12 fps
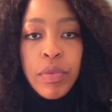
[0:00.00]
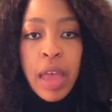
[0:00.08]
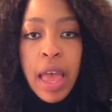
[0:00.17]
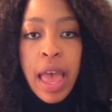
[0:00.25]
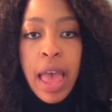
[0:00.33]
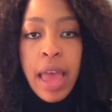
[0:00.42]

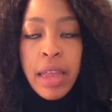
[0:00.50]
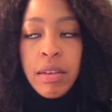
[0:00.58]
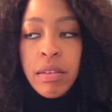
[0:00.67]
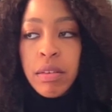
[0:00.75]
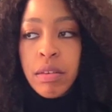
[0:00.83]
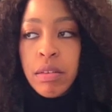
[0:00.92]

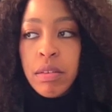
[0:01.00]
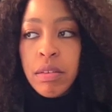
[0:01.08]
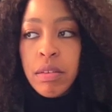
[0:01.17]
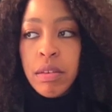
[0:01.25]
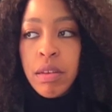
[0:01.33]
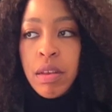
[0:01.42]
and
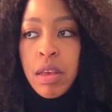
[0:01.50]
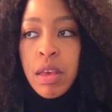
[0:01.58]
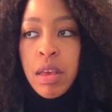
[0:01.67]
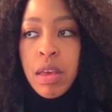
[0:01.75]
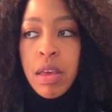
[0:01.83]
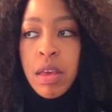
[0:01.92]

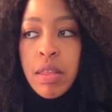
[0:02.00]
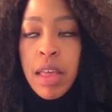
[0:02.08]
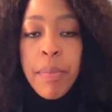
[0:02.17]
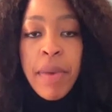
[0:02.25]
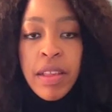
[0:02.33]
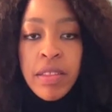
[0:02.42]

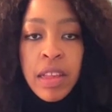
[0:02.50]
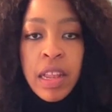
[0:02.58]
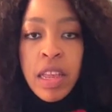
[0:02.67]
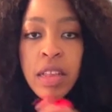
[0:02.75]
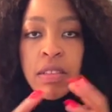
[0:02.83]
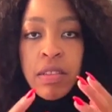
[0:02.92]
they
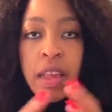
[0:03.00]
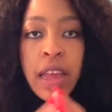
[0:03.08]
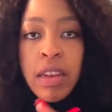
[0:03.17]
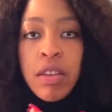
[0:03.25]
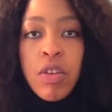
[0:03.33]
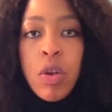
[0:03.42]
basically
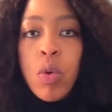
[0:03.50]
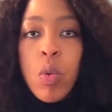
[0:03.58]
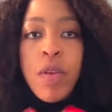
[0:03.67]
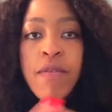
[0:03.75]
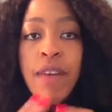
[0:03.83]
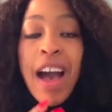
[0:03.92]
said, look,
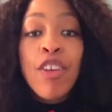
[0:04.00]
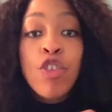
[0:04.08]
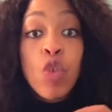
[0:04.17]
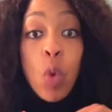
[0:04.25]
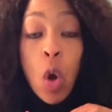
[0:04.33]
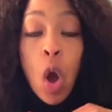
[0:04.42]
we found
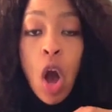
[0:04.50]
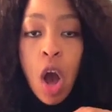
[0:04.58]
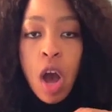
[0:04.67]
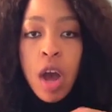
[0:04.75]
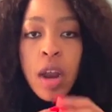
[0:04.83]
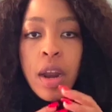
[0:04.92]
your
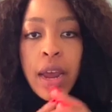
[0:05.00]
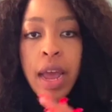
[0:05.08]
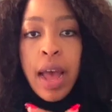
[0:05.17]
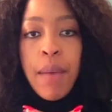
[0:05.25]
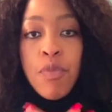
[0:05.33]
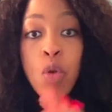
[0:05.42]
car.
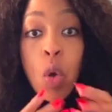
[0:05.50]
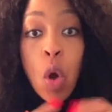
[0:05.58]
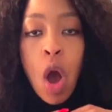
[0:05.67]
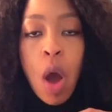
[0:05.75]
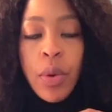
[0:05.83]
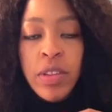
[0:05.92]
Your
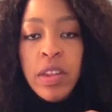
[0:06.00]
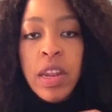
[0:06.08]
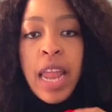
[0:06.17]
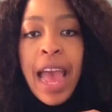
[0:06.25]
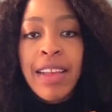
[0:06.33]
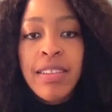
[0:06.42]
car was in
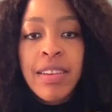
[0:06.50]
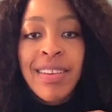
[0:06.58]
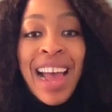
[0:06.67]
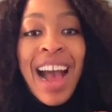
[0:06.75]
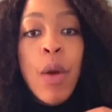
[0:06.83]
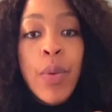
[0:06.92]
an accident.
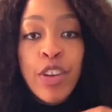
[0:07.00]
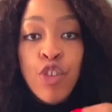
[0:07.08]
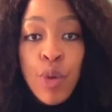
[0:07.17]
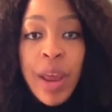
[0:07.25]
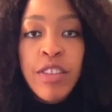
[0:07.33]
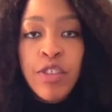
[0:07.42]
How we
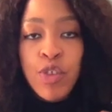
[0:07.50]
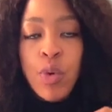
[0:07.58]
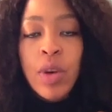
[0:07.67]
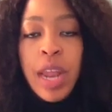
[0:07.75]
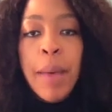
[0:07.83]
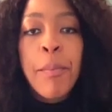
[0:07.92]
traced
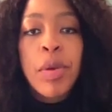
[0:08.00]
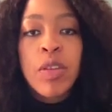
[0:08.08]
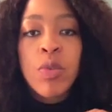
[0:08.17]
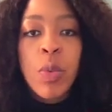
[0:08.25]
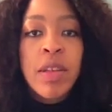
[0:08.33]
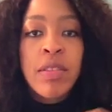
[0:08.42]
your
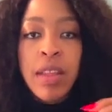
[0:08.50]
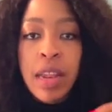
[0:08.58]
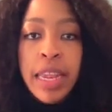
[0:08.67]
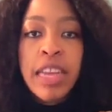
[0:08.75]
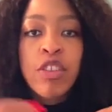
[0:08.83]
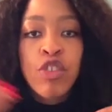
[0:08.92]
numbers was
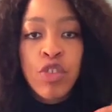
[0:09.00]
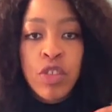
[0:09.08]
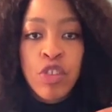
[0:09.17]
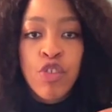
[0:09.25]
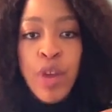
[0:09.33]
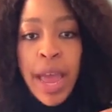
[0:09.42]
linked to
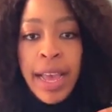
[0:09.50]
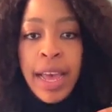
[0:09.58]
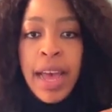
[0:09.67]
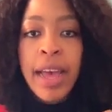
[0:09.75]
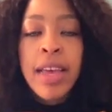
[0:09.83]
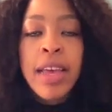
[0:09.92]
the
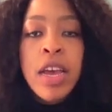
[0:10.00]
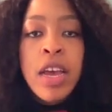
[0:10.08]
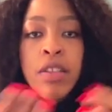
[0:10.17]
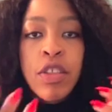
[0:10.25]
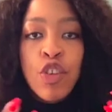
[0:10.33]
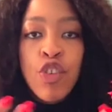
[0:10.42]
tracker.
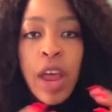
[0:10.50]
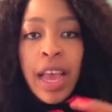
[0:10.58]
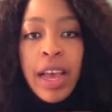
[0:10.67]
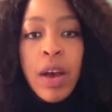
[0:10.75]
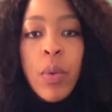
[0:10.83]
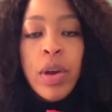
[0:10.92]
The
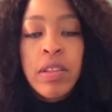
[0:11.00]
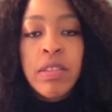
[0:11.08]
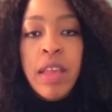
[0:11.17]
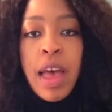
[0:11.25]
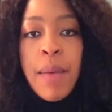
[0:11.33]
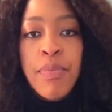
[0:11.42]
tracker
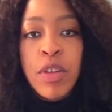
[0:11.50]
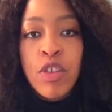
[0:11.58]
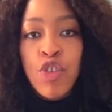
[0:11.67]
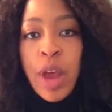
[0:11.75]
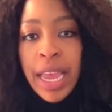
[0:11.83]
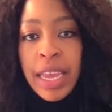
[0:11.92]
was, the
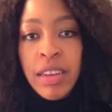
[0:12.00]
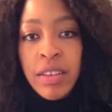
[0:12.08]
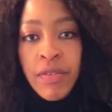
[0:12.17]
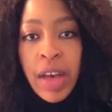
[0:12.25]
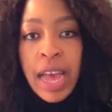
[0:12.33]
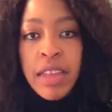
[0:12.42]
tracking
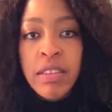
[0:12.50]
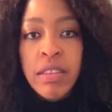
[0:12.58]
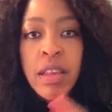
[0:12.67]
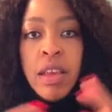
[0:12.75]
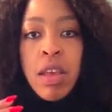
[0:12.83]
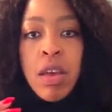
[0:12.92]

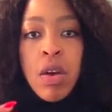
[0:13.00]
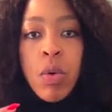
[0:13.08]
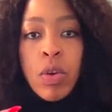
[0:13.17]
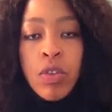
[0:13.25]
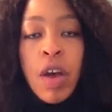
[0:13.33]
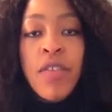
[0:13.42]
device
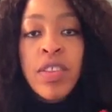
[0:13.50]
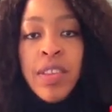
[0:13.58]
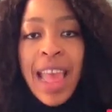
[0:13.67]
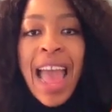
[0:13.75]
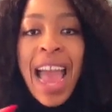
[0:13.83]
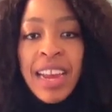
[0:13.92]
was
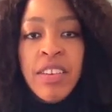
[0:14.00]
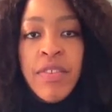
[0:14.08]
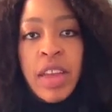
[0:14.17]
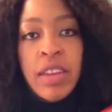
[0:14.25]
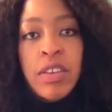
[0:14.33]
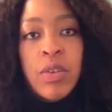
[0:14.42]
obviously
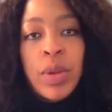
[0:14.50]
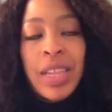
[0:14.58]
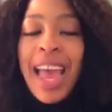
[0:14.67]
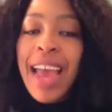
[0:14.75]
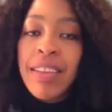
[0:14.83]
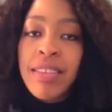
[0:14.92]
activated when
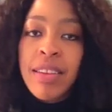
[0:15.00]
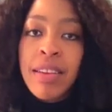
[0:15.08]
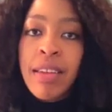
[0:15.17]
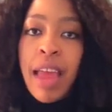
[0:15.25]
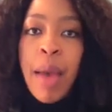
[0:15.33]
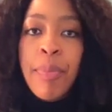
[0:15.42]
the
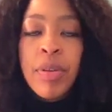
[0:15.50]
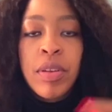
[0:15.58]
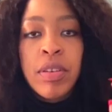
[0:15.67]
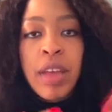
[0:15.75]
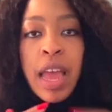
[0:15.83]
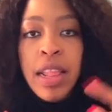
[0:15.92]
accident
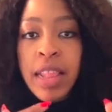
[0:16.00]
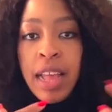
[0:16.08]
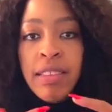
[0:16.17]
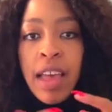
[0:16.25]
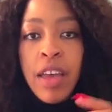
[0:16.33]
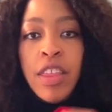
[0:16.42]
happened, and
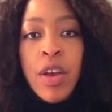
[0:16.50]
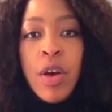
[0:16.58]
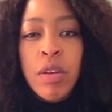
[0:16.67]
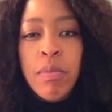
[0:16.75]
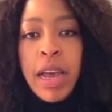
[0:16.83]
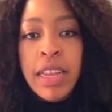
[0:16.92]
that's how they
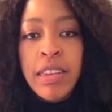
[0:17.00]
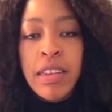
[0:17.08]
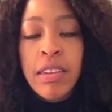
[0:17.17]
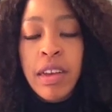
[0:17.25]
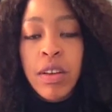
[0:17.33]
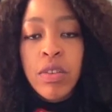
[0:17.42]
got my
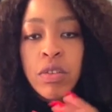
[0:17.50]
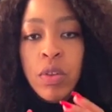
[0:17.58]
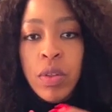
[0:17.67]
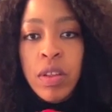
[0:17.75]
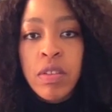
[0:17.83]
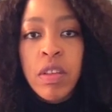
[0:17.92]
details.
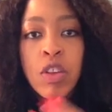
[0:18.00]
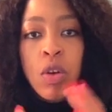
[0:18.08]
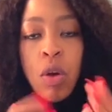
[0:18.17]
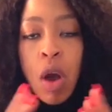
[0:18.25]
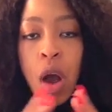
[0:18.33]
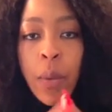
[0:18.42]
So they said,
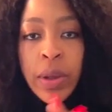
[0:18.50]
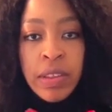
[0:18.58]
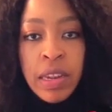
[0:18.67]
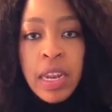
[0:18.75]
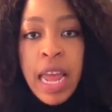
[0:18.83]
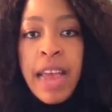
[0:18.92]
your car was
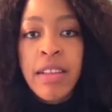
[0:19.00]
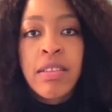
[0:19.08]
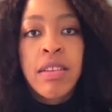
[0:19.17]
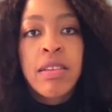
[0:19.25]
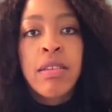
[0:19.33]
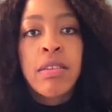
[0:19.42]
in an
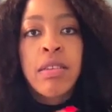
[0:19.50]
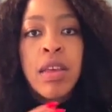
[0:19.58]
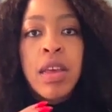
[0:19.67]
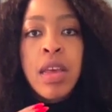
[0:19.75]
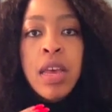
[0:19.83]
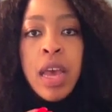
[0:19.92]
accident,
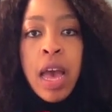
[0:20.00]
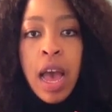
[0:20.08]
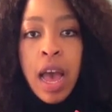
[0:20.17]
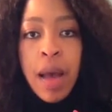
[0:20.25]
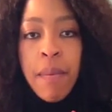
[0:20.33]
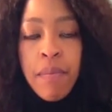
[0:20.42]

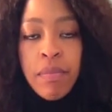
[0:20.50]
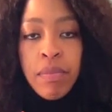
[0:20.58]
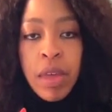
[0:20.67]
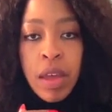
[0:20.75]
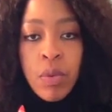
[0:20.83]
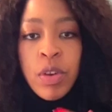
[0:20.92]

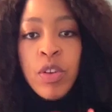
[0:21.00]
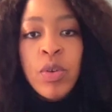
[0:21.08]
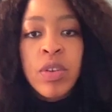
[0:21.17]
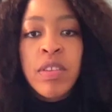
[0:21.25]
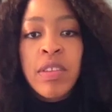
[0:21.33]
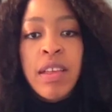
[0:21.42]
and we
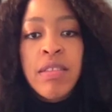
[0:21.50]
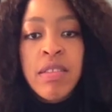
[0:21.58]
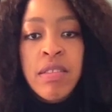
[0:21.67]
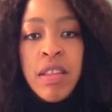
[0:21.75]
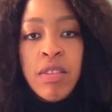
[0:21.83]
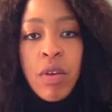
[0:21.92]
don't discuss
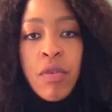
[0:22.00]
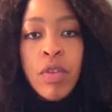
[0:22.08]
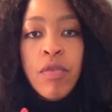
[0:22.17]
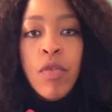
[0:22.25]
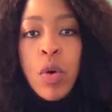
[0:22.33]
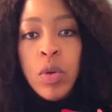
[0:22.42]
these things over
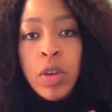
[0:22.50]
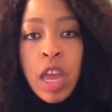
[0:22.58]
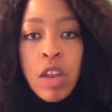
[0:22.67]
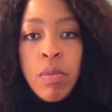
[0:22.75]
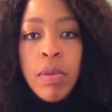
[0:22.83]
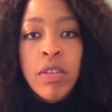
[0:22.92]
the phone.
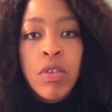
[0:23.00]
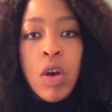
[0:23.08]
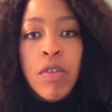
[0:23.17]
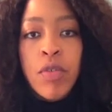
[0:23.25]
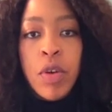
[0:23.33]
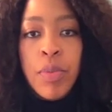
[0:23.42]
Can you please
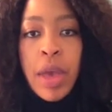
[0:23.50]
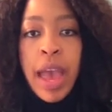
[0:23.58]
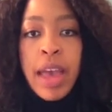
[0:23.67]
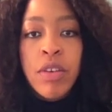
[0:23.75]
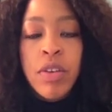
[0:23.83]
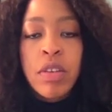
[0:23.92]
confirm your
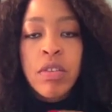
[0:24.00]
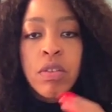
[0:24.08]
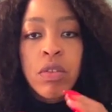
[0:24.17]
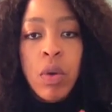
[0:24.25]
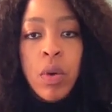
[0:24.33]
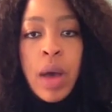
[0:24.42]
address?
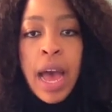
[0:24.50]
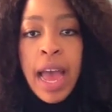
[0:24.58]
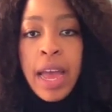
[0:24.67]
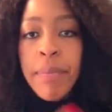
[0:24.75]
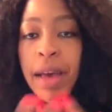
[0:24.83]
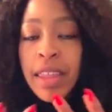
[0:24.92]
So
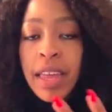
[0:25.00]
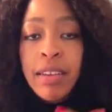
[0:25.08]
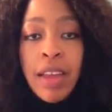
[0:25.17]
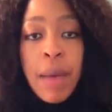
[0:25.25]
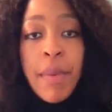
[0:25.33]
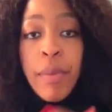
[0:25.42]
by that
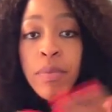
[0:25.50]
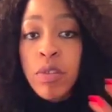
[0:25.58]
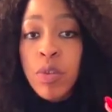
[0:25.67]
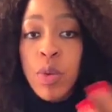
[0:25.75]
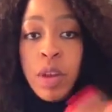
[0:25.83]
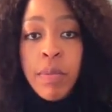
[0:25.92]
time, I'm
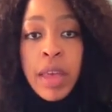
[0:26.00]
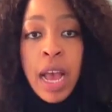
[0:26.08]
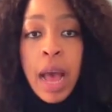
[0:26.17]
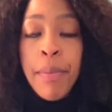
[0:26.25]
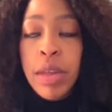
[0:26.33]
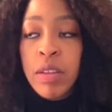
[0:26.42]
screaming.
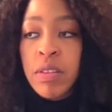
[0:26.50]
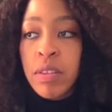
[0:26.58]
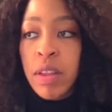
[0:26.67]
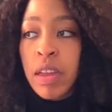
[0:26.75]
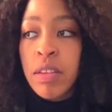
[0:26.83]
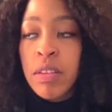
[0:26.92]
I'm in a
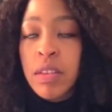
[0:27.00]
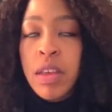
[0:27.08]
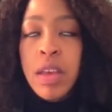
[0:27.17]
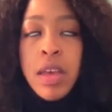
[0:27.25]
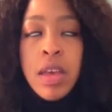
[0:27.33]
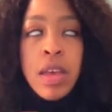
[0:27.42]
state.
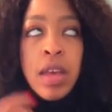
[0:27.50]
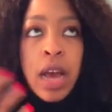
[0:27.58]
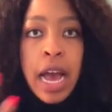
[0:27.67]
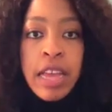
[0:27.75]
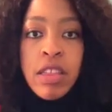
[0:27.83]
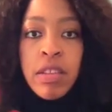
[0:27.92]
I